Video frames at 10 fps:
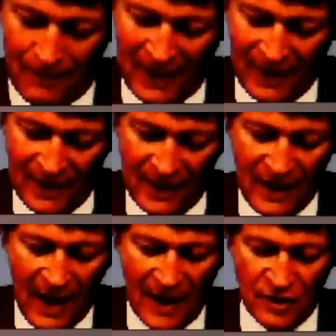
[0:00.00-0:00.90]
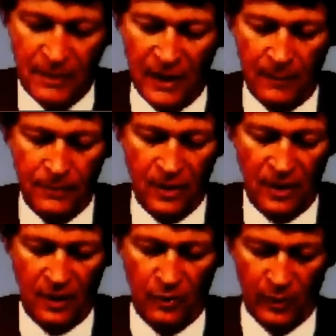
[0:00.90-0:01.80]
But it has been a
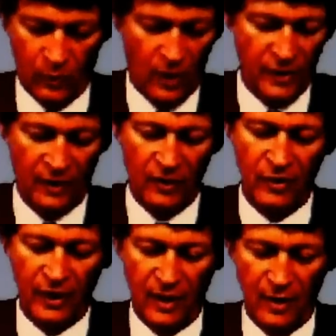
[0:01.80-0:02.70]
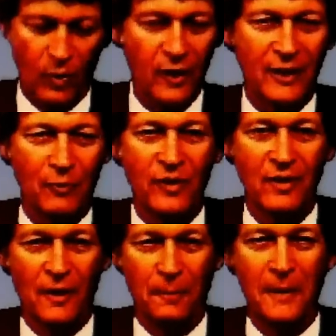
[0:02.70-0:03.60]
pretty rewarding career, and working
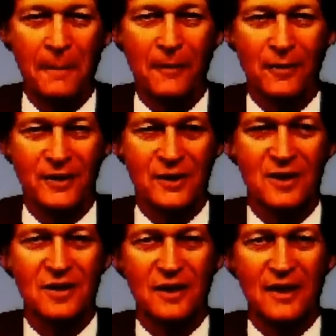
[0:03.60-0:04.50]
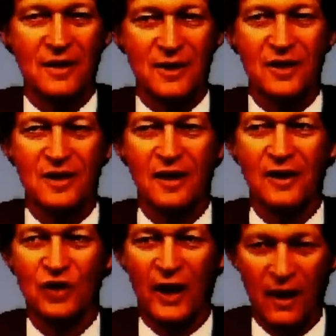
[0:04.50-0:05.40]
with young people is, is
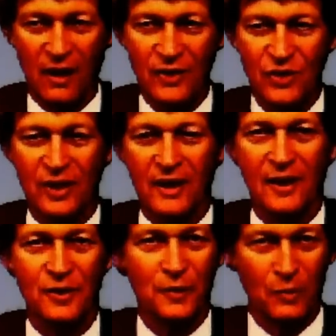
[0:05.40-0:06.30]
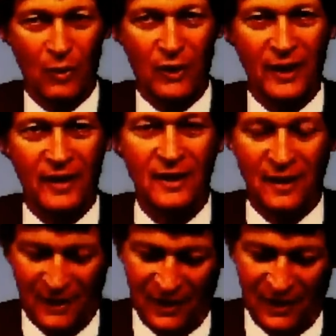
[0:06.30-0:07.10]
a challenge, and it's rewarding.